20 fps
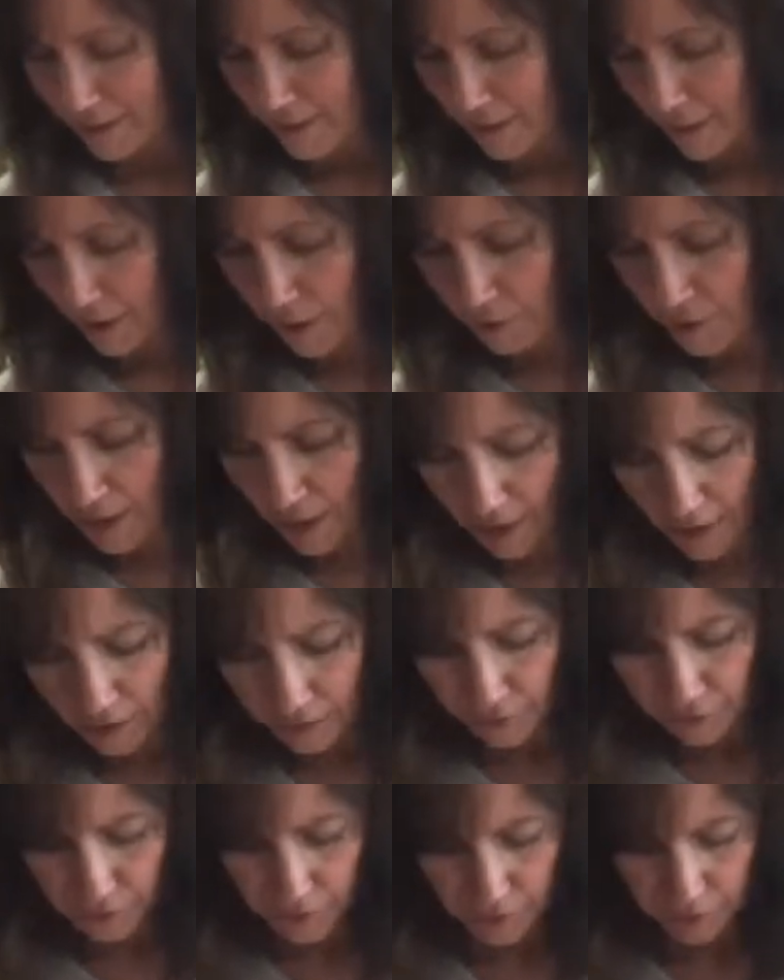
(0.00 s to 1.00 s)

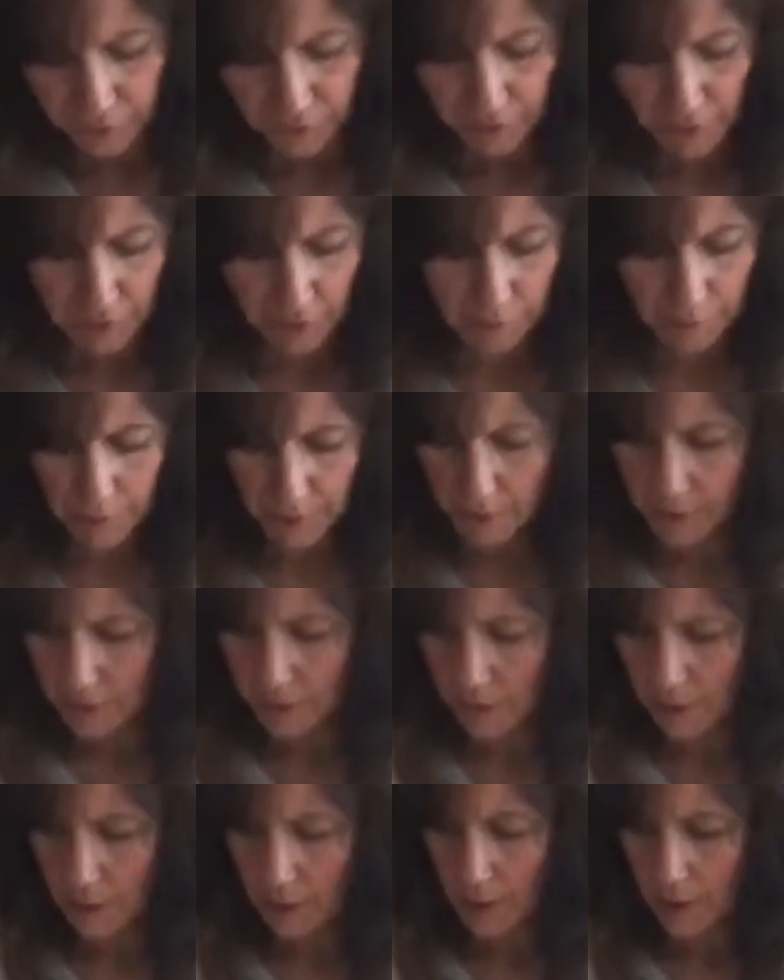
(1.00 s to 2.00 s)
Okay, so there's a little
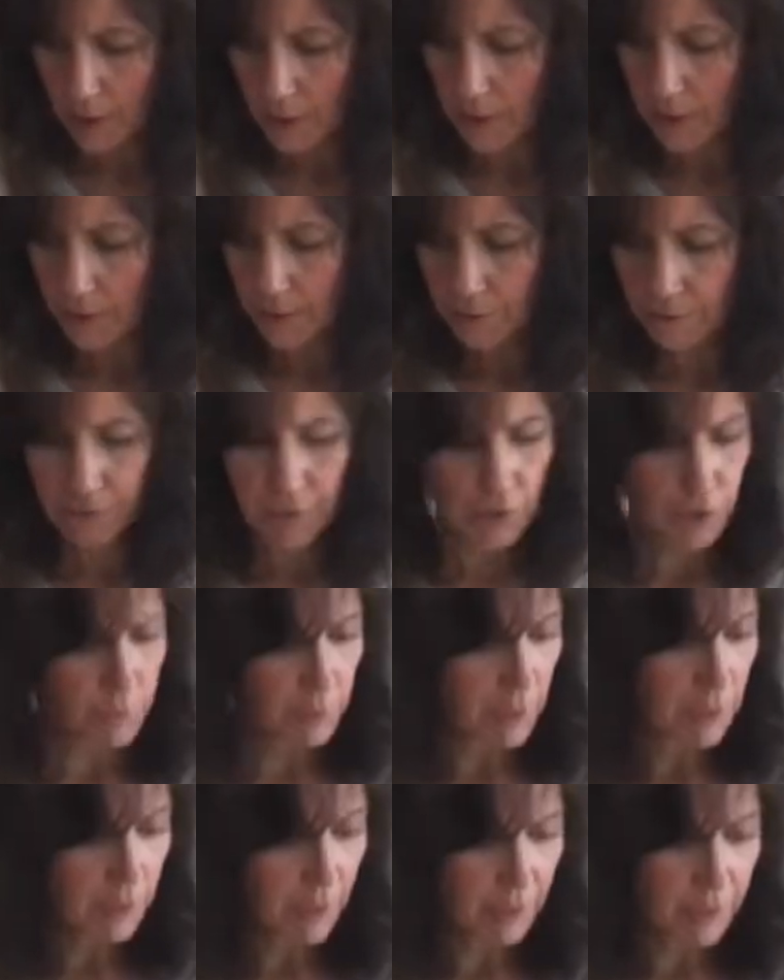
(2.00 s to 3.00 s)
bit of the
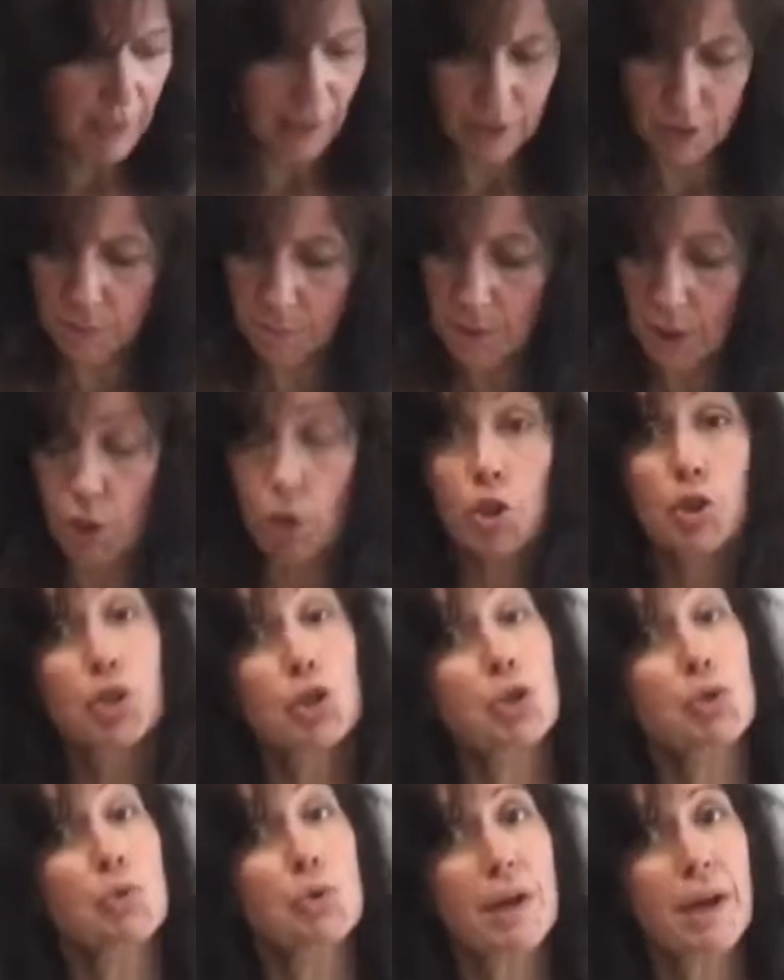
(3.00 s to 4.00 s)
sweetened condensed milk.
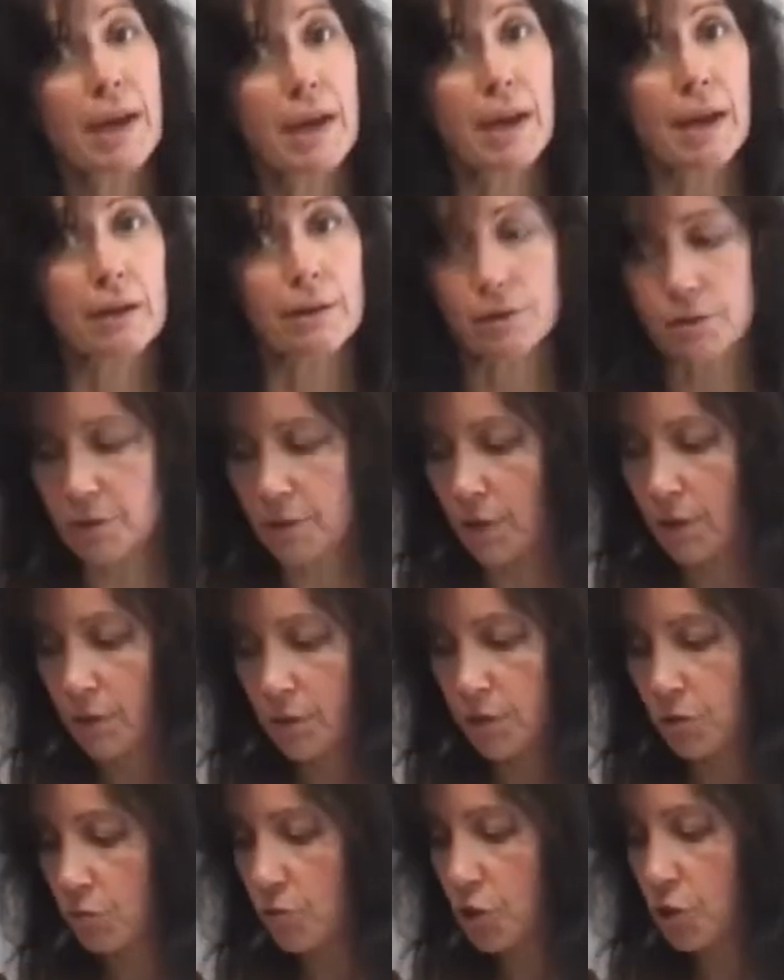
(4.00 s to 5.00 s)
2 cans.
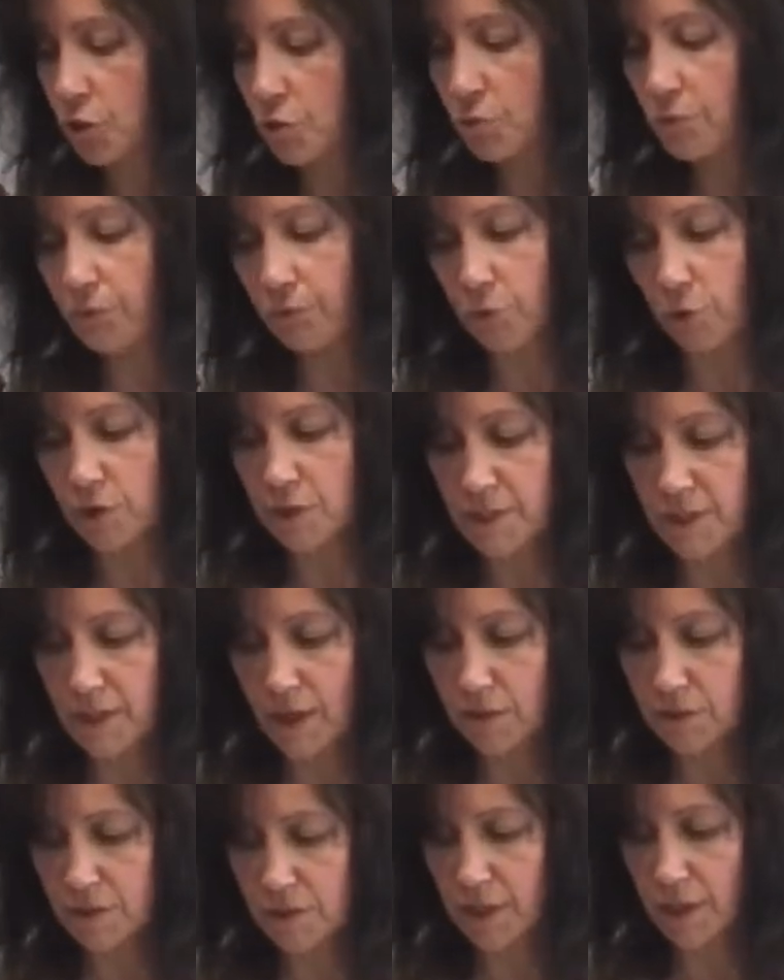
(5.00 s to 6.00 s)
So 2
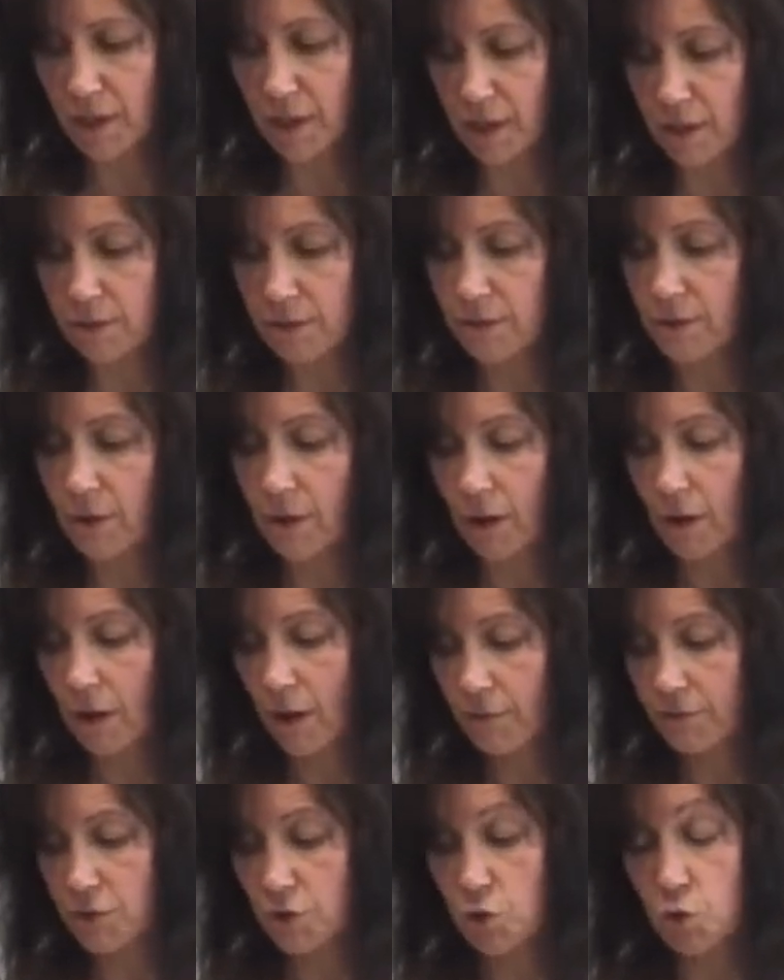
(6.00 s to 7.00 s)
14-ounce cans
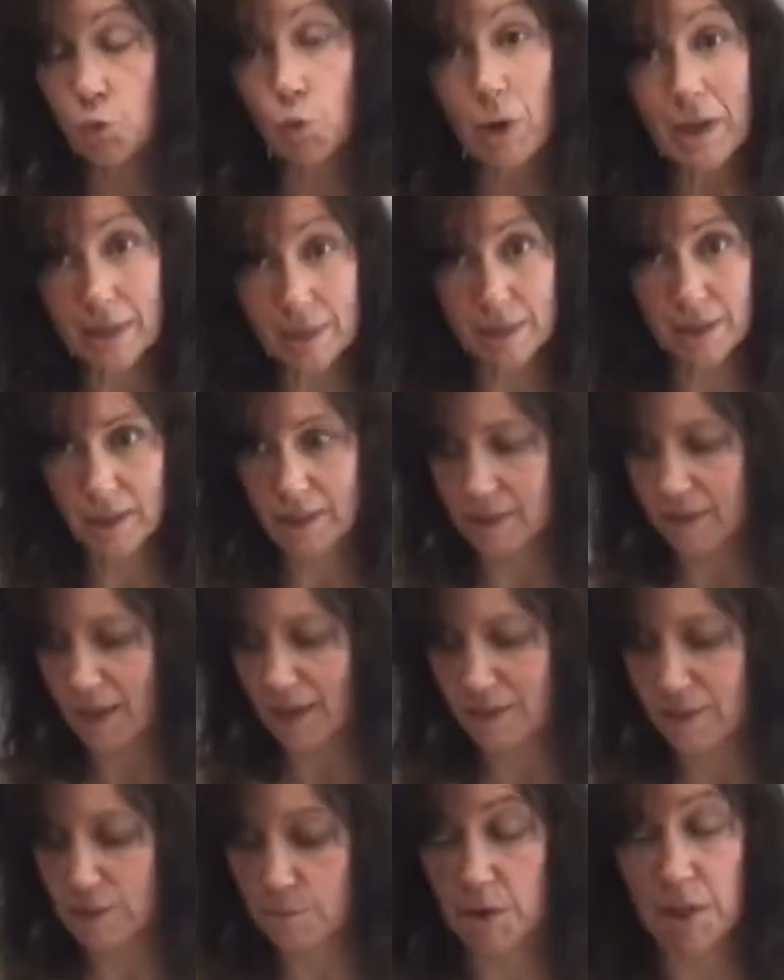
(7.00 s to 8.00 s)
of sweetened
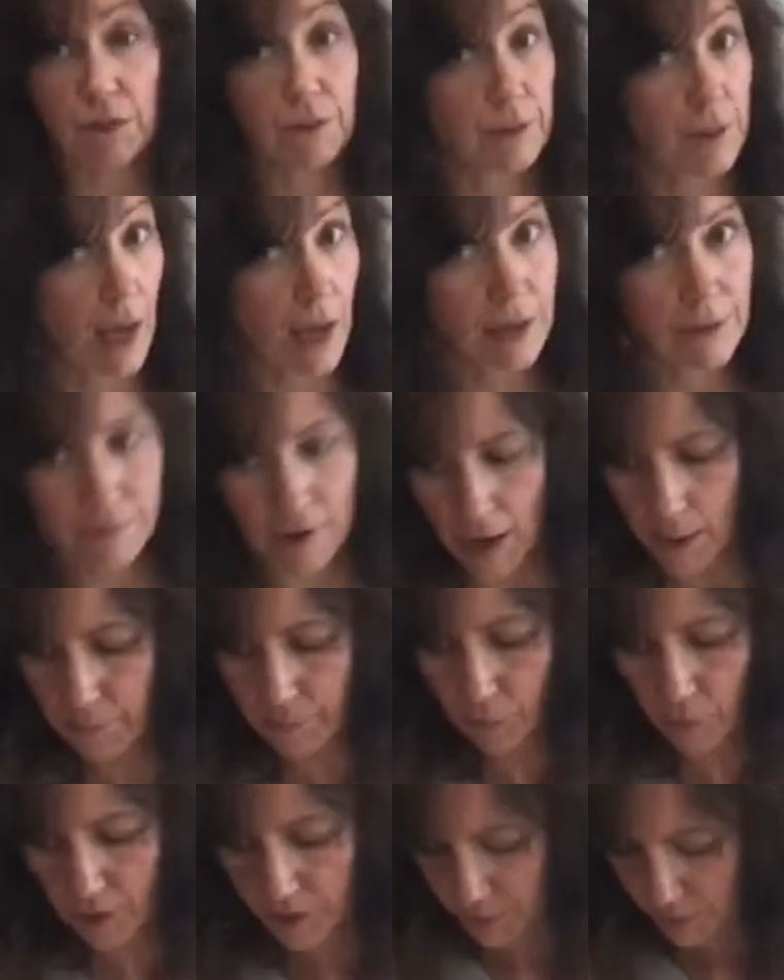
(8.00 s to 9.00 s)
condensed milk, not
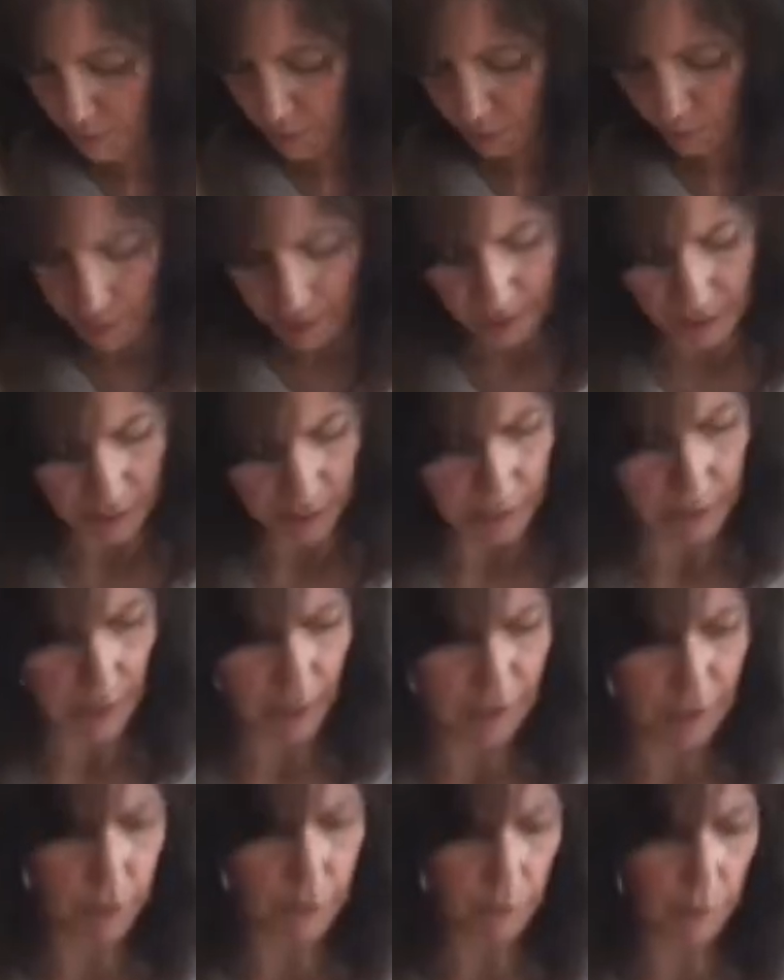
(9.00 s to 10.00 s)
evaporated, the sweetened
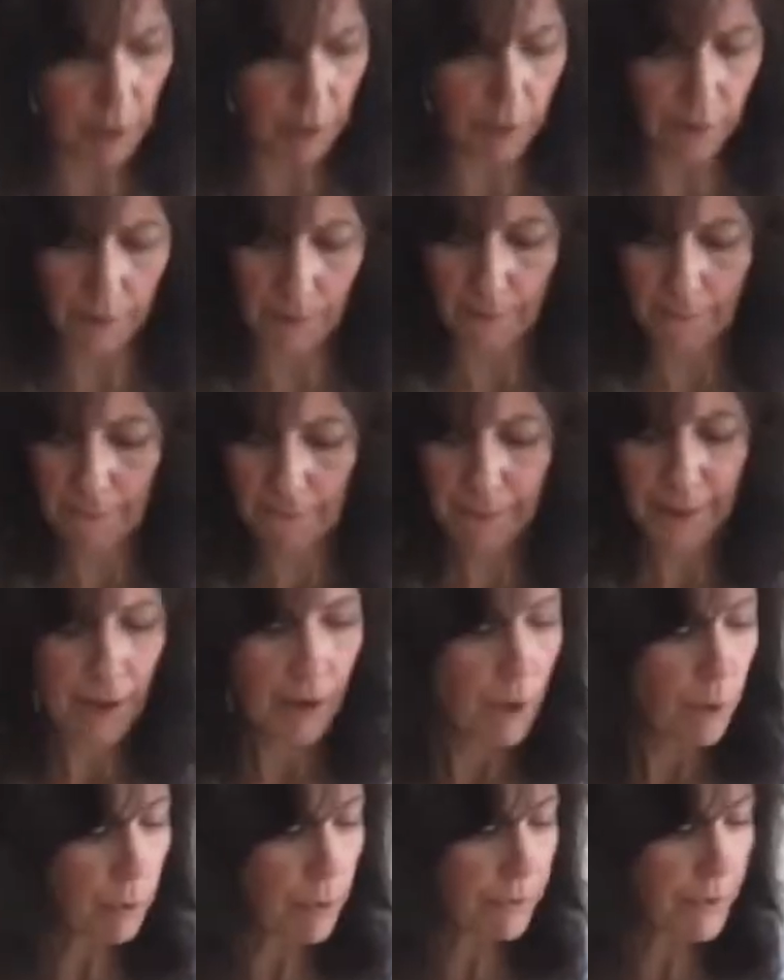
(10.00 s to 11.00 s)
condensed milk.
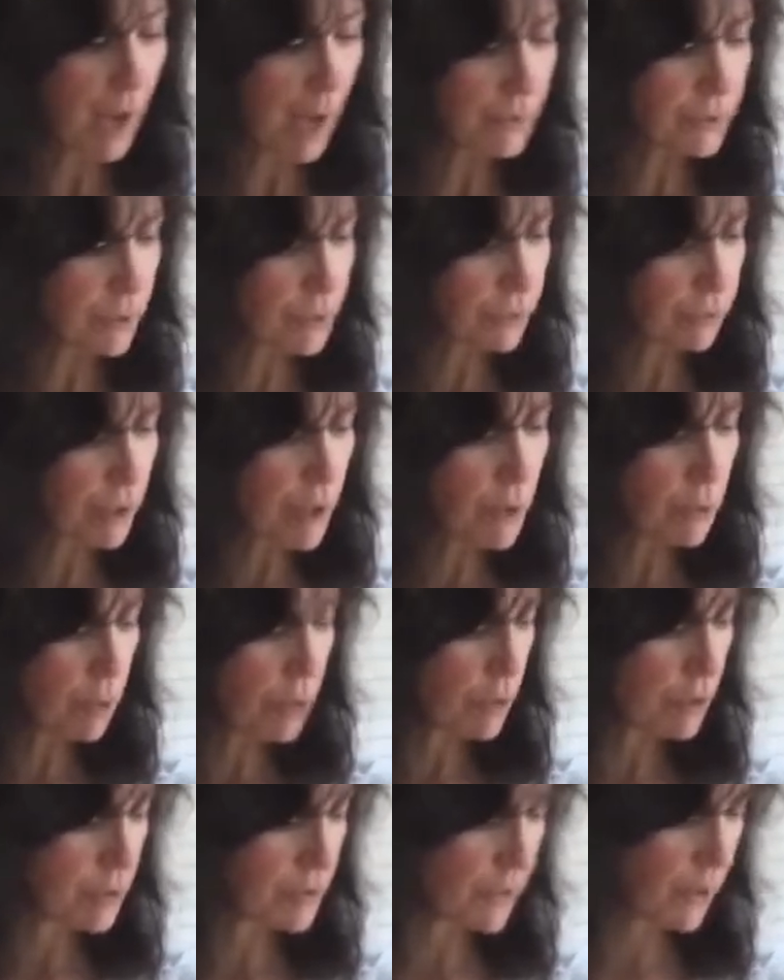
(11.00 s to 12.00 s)
We've got the
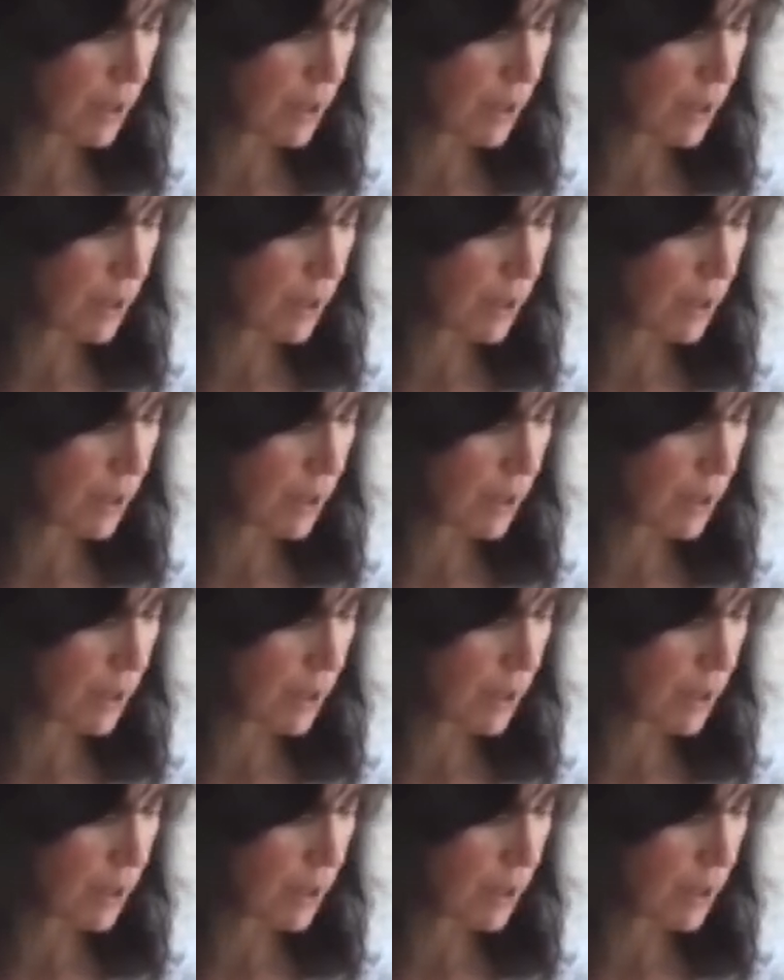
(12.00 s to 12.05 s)
3/4 of a